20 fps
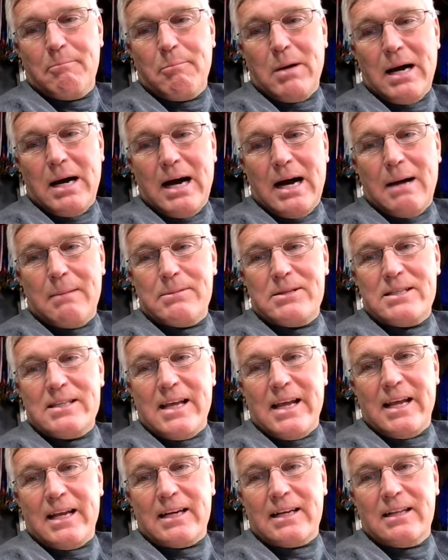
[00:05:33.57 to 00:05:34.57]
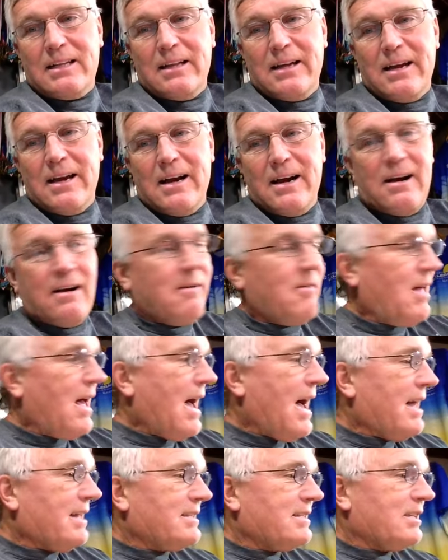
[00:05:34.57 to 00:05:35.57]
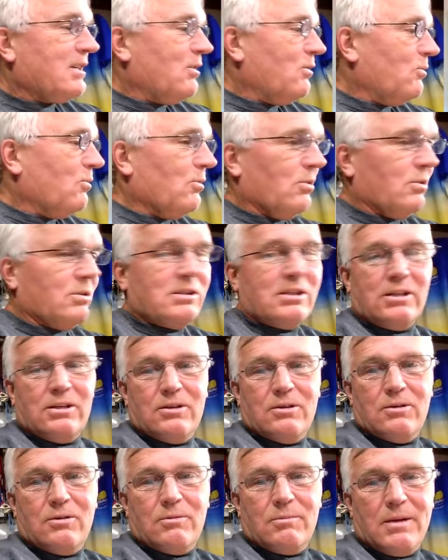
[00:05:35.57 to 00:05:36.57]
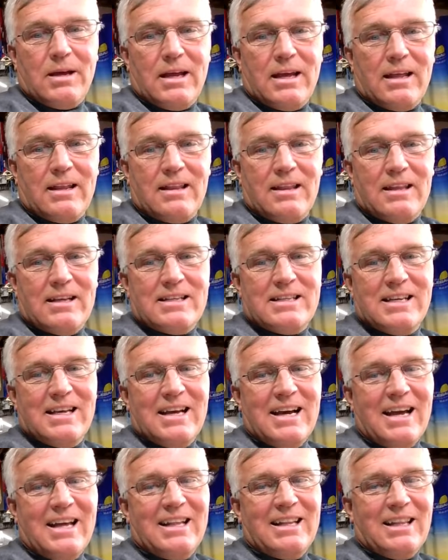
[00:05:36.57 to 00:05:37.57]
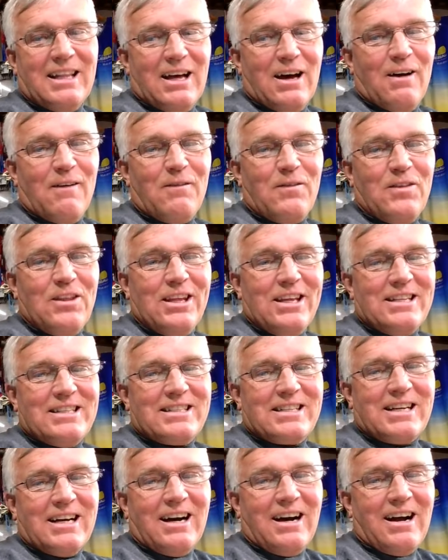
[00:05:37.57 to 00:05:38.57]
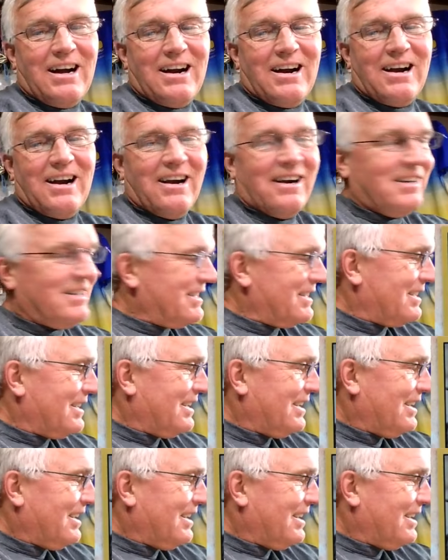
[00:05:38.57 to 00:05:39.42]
Bob St. Clair. That's cool too, man. Love these cards.